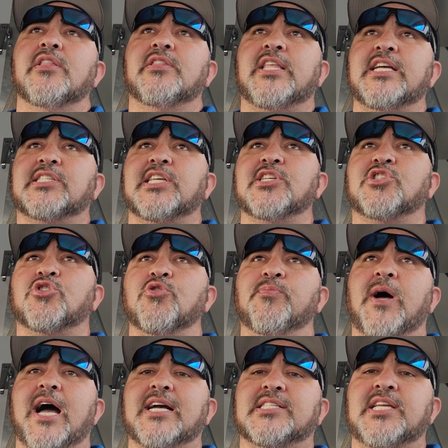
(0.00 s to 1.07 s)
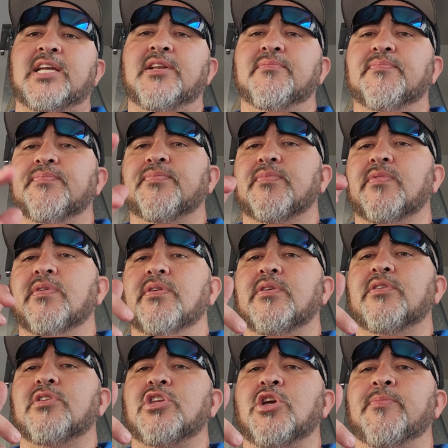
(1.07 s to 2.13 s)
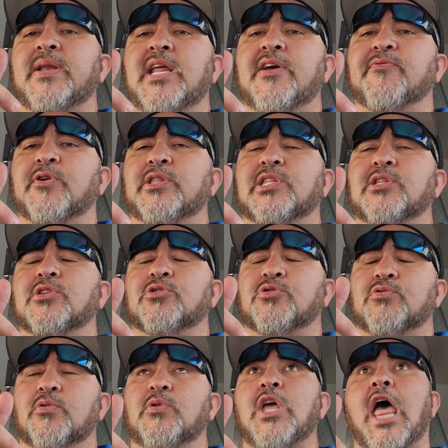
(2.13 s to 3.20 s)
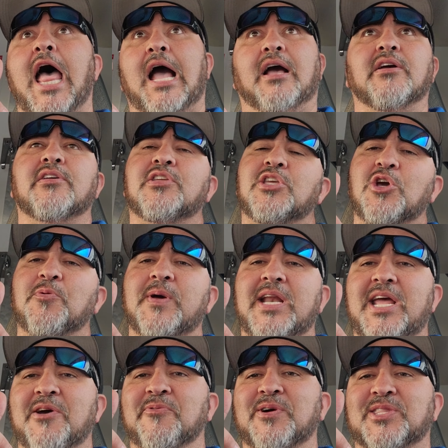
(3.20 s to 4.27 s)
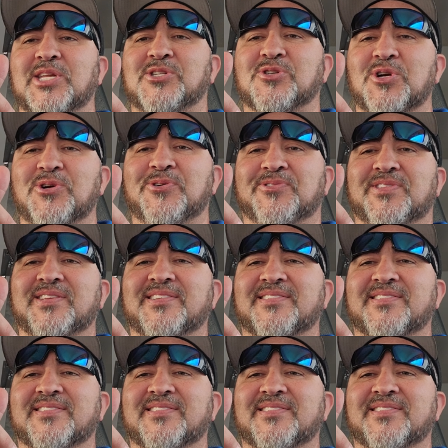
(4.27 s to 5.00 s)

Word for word: This is TRU Boxing. You've been hit with the yeah, you've been hit with the truth.